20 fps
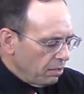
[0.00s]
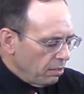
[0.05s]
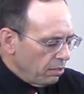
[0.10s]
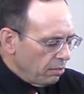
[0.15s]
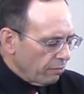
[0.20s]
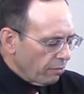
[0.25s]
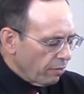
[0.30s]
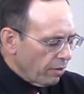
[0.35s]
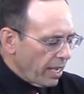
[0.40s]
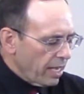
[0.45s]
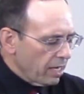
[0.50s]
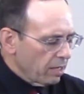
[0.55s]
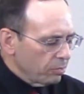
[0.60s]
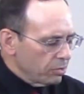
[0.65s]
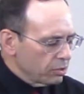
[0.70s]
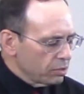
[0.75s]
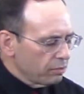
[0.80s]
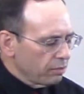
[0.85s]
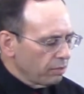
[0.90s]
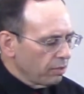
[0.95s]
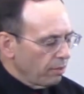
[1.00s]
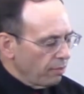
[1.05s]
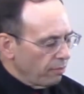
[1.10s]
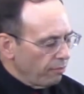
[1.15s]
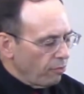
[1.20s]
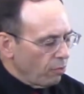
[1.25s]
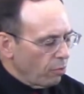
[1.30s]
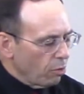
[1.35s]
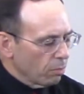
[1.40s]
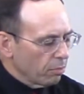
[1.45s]
For Adam was
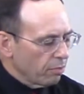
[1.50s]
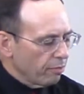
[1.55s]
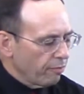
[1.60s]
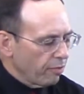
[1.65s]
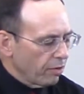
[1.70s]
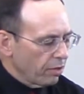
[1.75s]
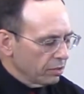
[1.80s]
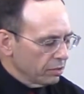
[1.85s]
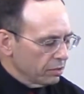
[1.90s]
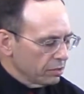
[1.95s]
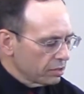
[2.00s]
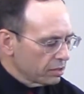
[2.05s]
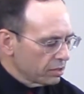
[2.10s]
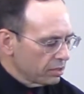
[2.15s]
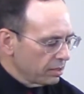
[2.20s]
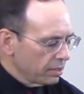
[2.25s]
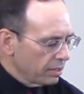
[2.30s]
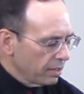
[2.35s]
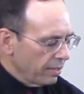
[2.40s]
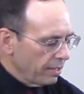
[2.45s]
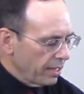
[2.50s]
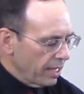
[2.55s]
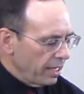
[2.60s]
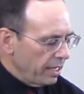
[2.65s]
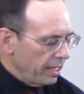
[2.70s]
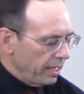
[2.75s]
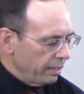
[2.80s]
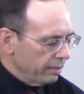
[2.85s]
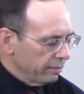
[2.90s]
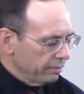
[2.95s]
formed first, then
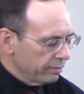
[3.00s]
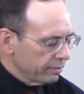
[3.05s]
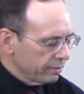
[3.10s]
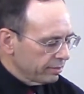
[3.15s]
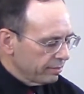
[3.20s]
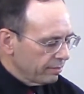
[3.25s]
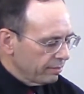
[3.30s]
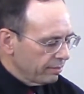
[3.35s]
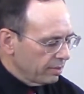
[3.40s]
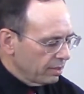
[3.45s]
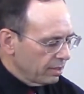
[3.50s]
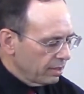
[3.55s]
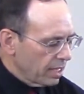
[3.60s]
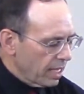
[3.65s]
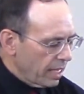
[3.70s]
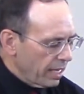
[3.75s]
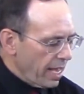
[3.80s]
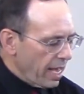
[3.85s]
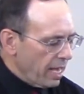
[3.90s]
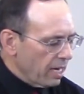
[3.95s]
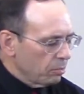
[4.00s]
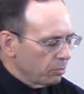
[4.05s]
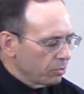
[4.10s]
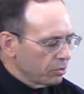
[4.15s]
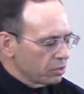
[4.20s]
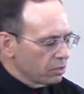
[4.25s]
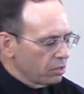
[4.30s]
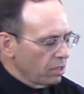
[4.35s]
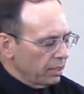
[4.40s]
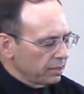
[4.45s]
Eve, and Adam
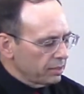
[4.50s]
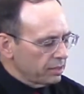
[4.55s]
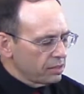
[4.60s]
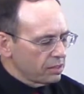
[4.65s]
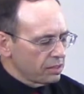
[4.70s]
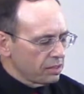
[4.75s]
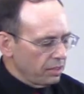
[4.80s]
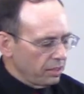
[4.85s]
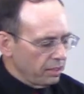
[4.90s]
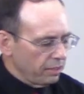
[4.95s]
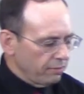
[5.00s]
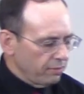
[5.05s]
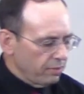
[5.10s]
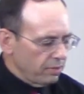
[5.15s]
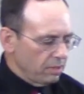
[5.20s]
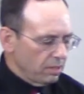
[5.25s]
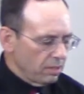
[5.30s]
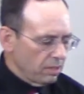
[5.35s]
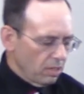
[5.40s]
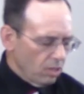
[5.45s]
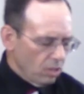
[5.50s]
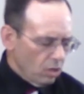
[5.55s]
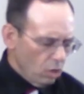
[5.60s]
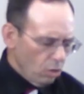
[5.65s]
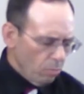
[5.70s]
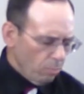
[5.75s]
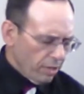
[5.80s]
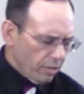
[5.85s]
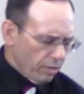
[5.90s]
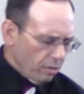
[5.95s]
was not deceived,
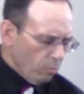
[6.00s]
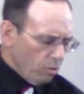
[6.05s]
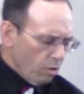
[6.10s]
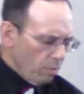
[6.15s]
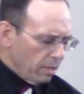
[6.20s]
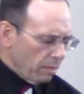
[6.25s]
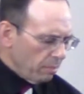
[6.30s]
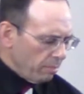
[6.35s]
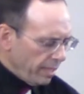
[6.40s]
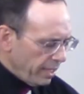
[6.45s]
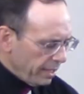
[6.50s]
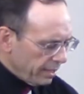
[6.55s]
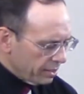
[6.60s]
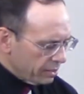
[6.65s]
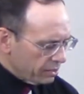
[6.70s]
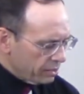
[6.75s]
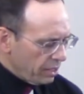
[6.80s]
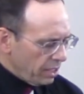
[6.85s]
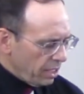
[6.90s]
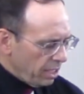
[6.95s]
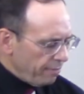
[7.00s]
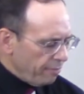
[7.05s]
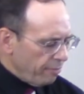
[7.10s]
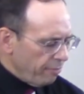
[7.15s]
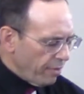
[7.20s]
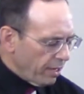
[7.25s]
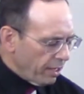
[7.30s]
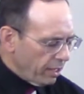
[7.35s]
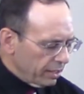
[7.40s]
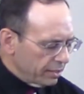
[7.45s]
but the woman being deceived
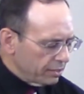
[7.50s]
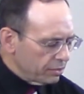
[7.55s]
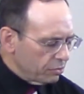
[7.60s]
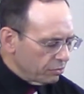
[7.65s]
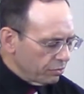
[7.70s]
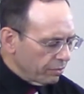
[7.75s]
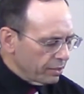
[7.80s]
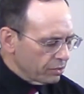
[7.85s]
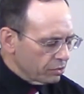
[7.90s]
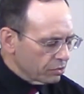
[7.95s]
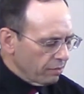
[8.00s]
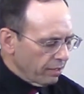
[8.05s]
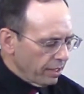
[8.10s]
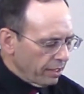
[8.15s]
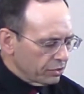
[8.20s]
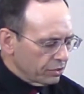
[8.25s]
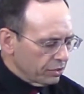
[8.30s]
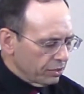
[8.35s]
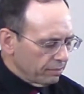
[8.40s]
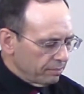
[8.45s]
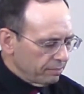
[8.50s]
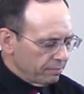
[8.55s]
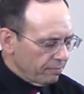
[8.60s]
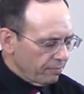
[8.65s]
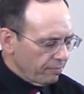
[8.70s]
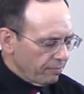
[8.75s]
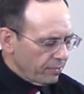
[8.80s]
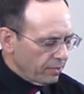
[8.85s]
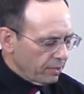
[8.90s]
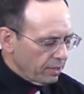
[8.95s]
fell into transgression.
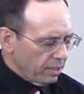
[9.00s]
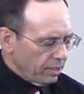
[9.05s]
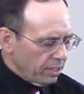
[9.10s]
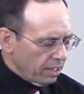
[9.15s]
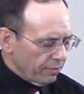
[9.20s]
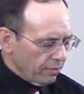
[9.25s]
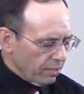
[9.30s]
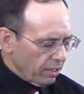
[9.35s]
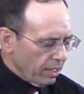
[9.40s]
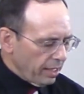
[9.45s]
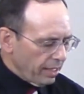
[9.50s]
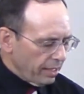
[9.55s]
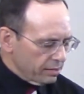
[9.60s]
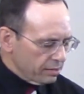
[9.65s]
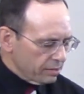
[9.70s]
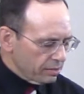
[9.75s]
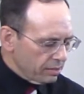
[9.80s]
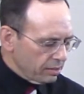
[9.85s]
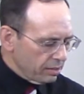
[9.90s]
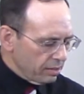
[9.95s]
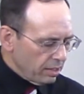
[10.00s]
Nevertheless,